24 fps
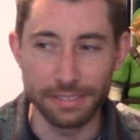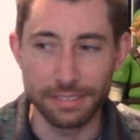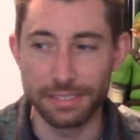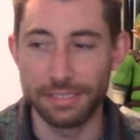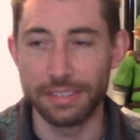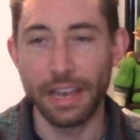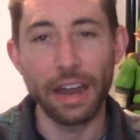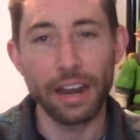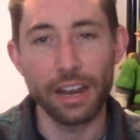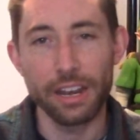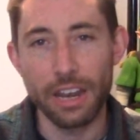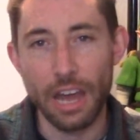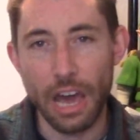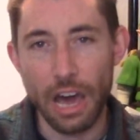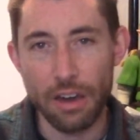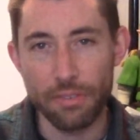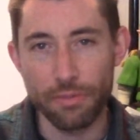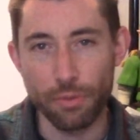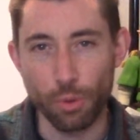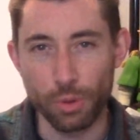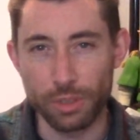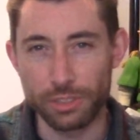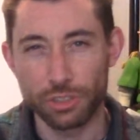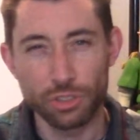not
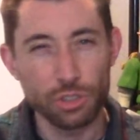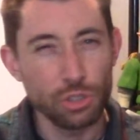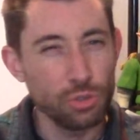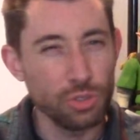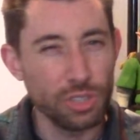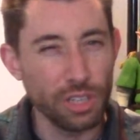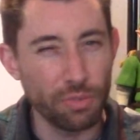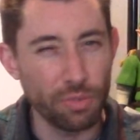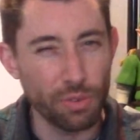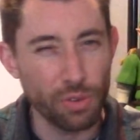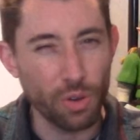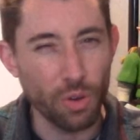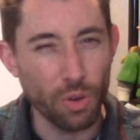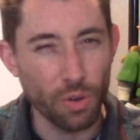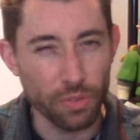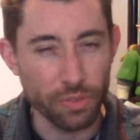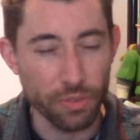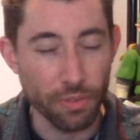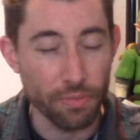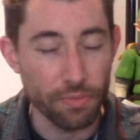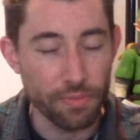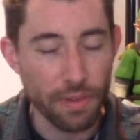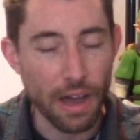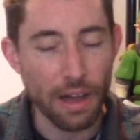enough or it's too difficult
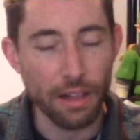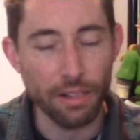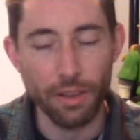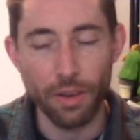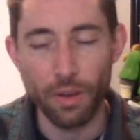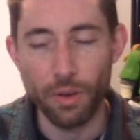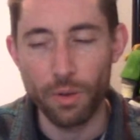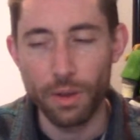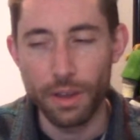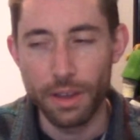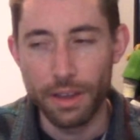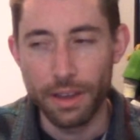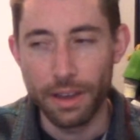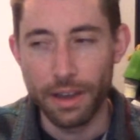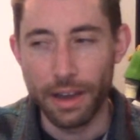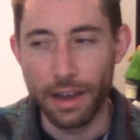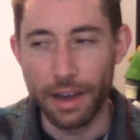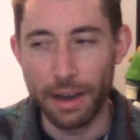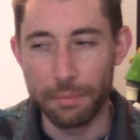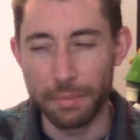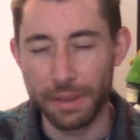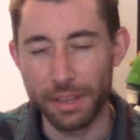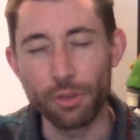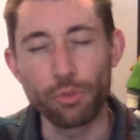to follow,
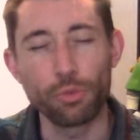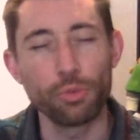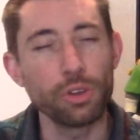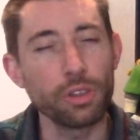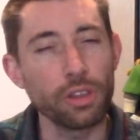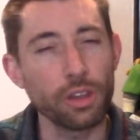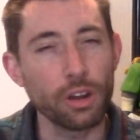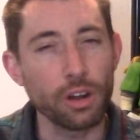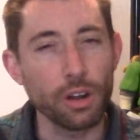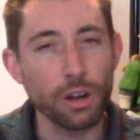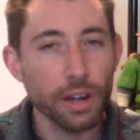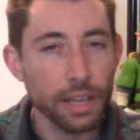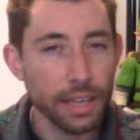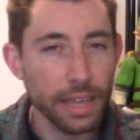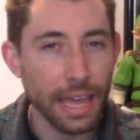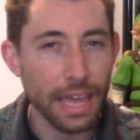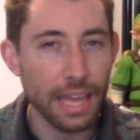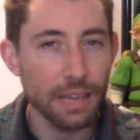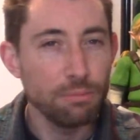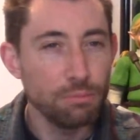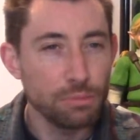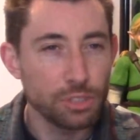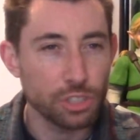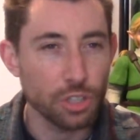it could really hurt a game.